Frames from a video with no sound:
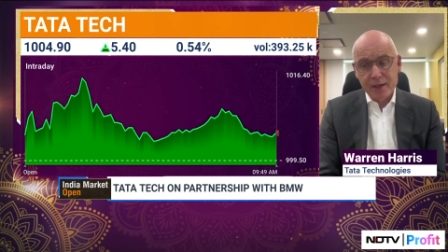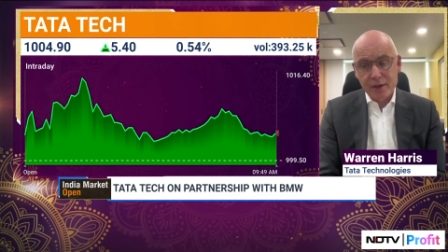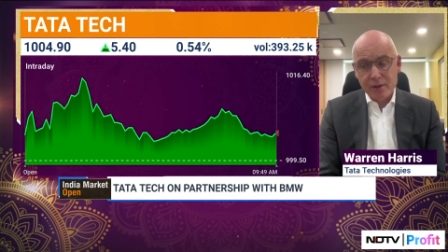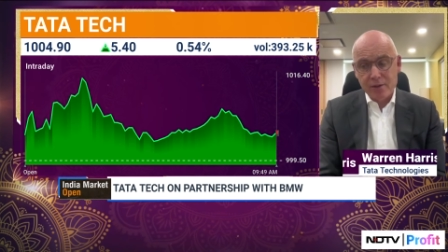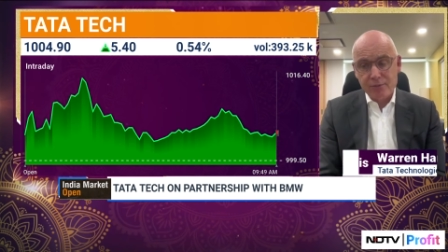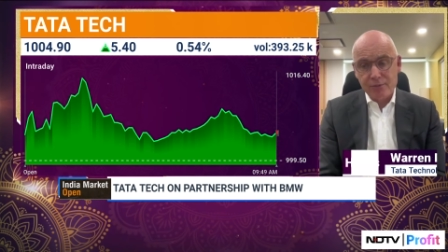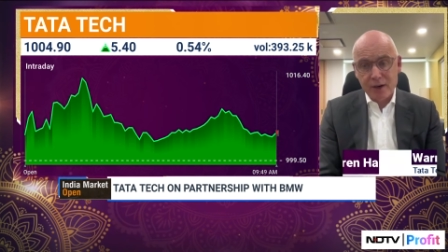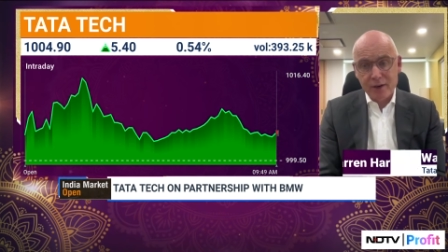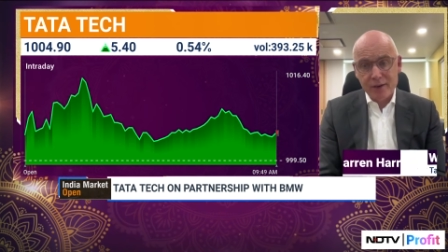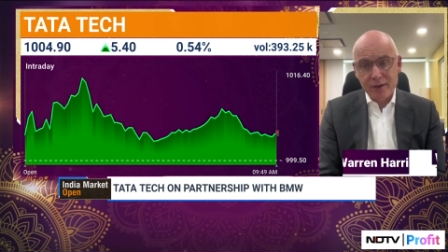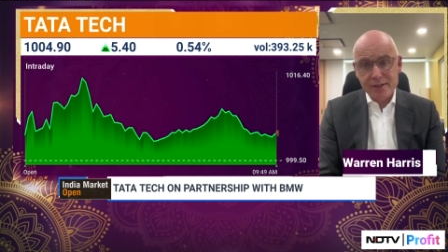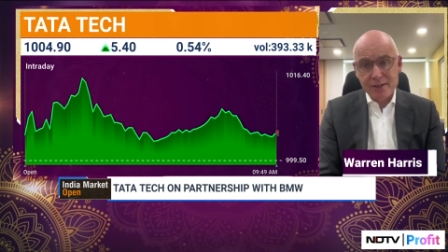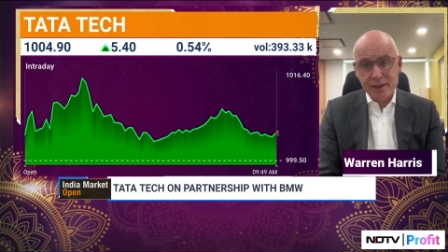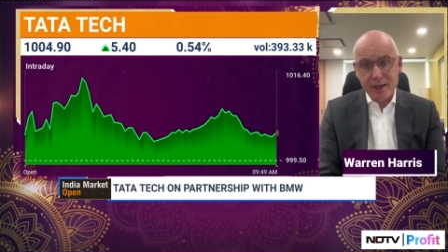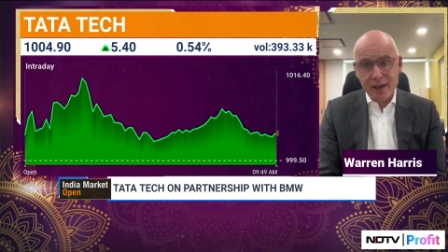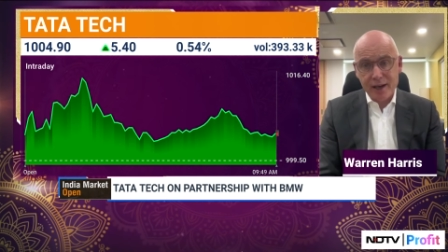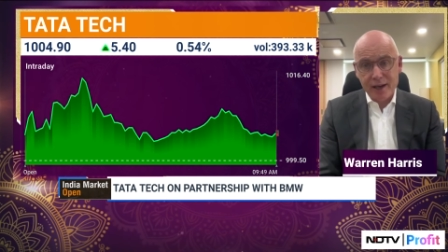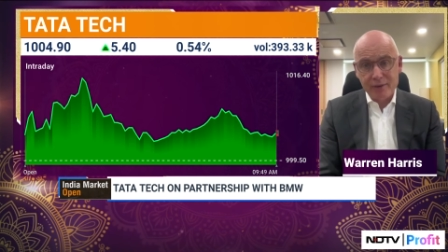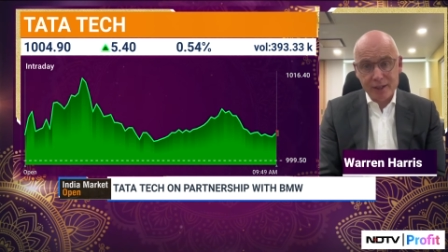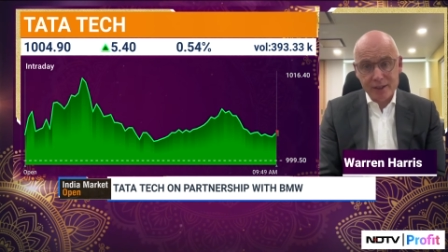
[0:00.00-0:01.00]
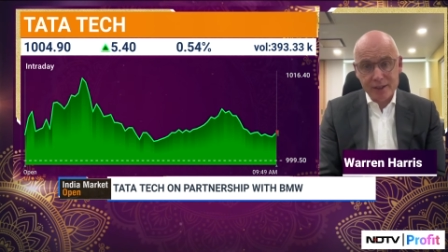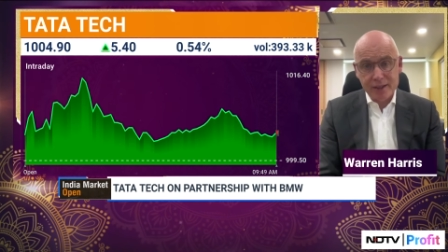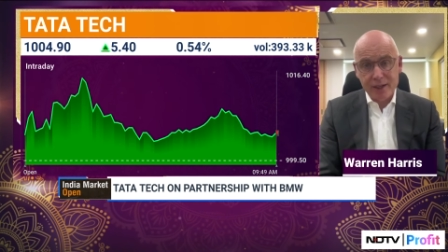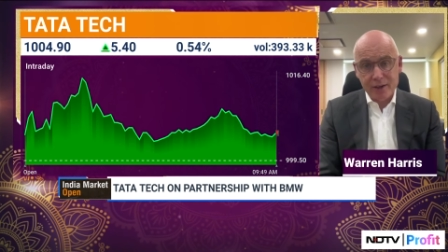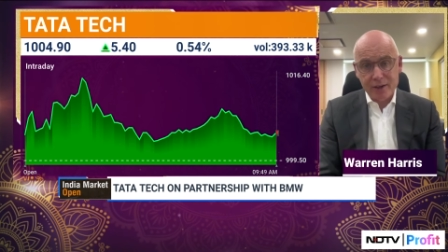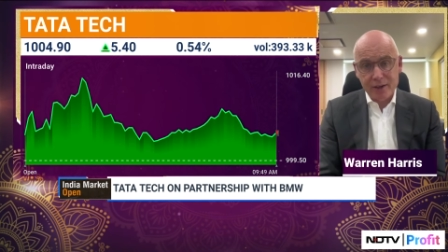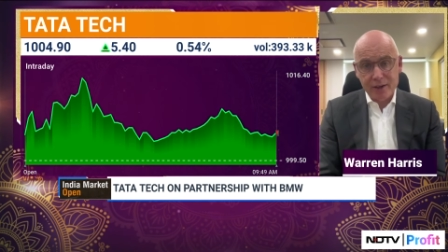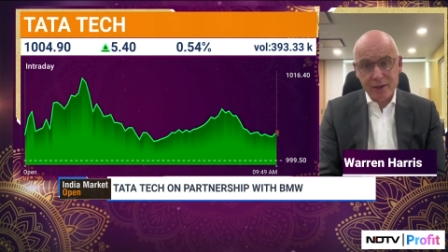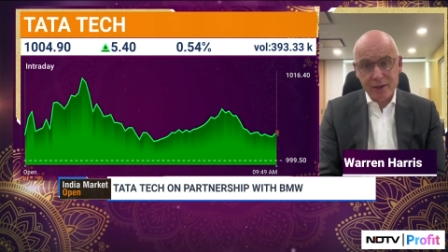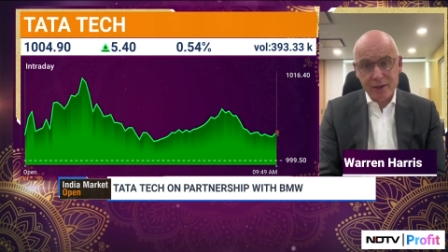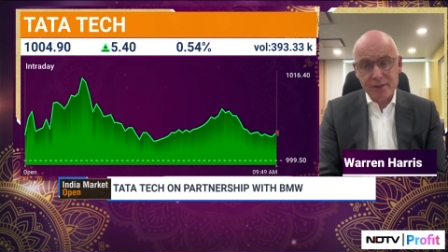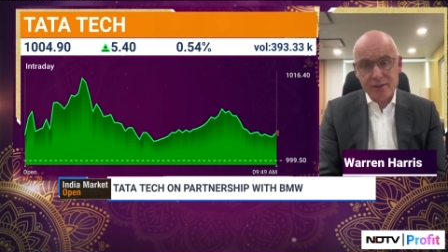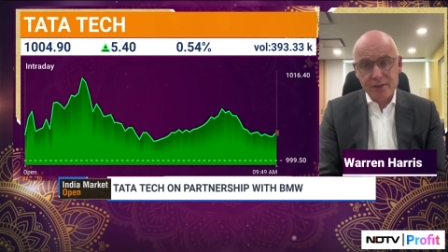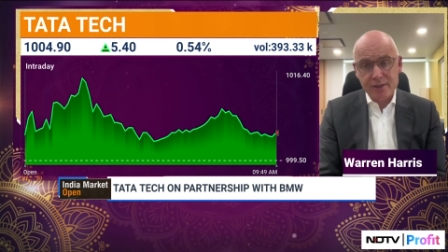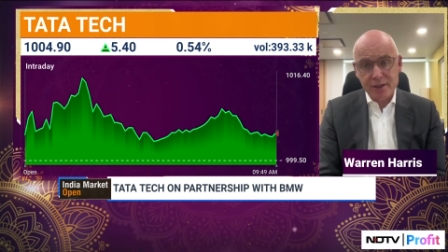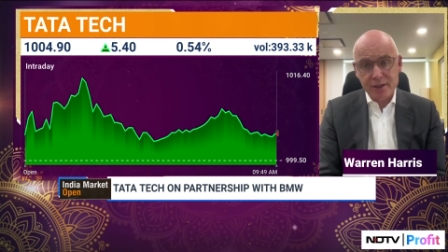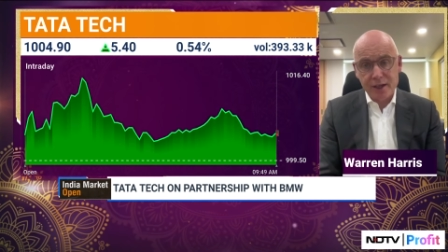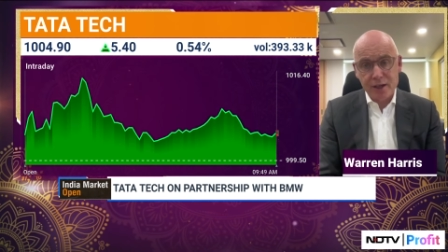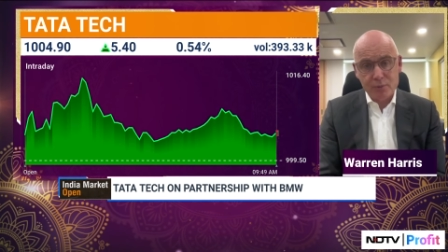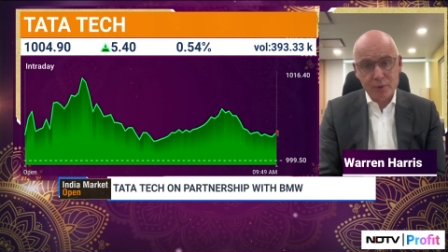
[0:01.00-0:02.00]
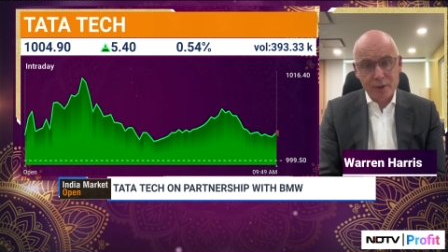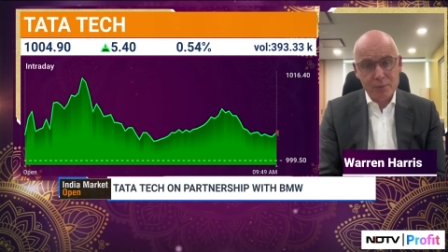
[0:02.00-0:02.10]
You know, as far as Air India is concerned,